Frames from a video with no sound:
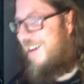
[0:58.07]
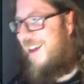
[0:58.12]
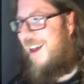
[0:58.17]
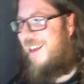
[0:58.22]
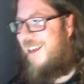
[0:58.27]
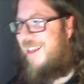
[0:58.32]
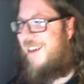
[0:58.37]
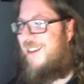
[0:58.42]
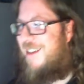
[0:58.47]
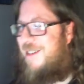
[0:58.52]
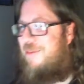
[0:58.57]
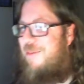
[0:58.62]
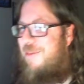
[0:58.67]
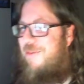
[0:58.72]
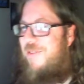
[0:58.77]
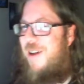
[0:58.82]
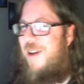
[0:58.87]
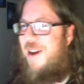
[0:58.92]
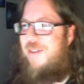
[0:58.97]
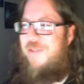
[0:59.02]
I think it's been
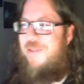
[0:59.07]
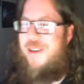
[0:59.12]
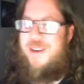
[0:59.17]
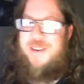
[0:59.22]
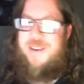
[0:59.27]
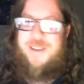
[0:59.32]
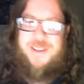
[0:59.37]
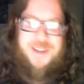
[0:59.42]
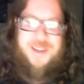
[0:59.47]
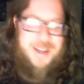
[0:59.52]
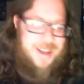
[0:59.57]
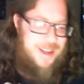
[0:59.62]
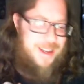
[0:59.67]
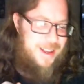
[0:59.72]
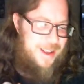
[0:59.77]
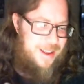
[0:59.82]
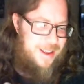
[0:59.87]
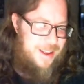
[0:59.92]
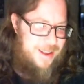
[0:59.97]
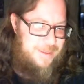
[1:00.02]
five years.
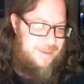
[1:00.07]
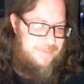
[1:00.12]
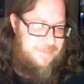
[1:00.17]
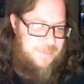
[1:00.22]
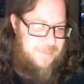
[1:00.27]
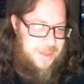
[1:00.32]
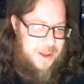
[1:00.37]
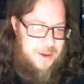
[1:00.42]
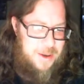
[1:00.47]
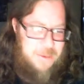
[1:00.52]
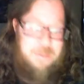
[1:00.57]
Um, you know,